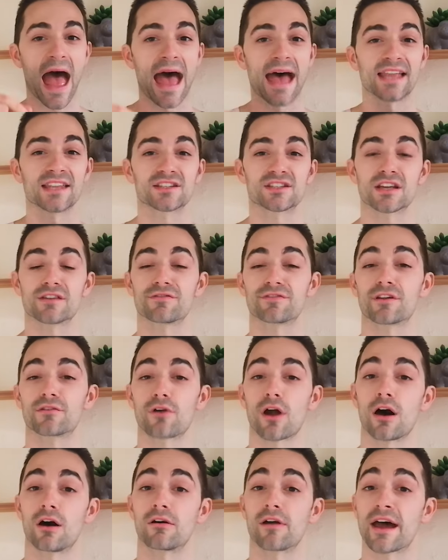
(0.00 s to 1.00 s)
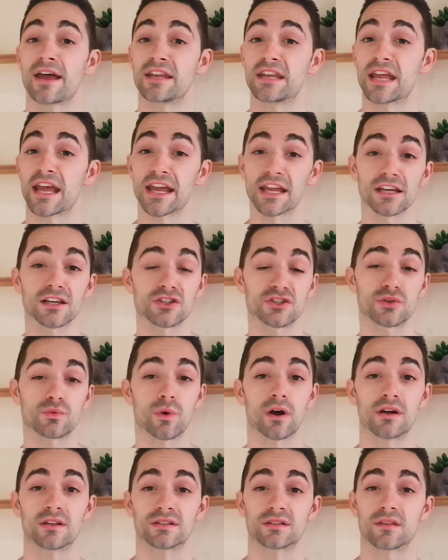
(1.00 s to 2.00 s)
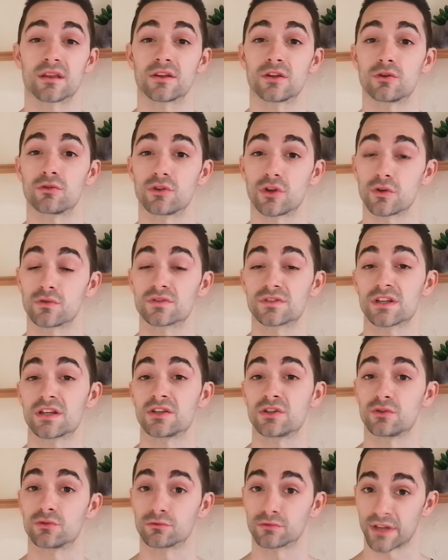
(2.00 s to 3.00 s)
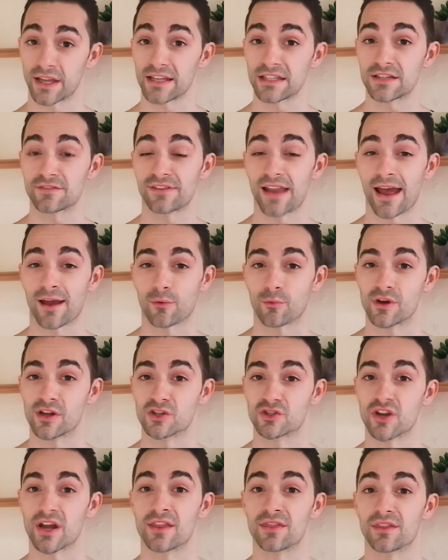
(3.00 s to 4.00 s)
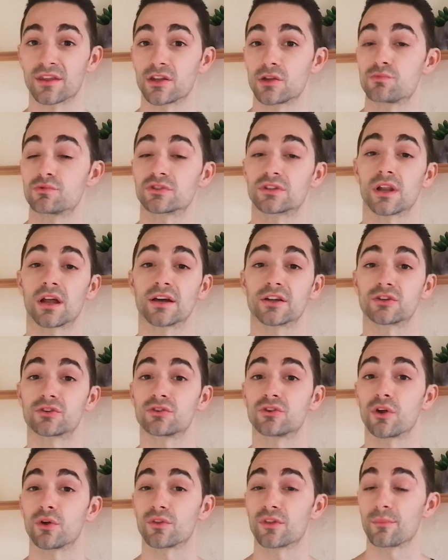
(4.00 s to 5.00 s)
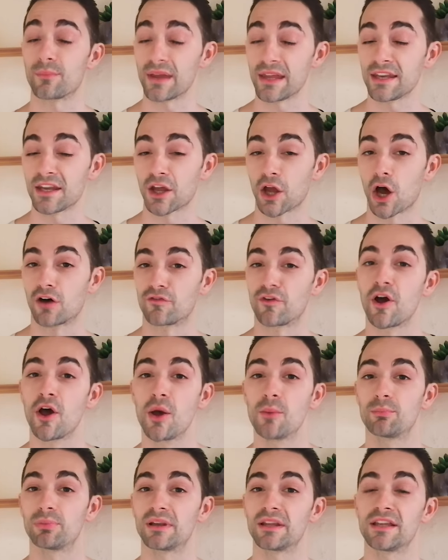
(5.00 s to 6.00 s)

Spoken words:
And if there are any English words that you use in your native language and that you would like to know the meaning of,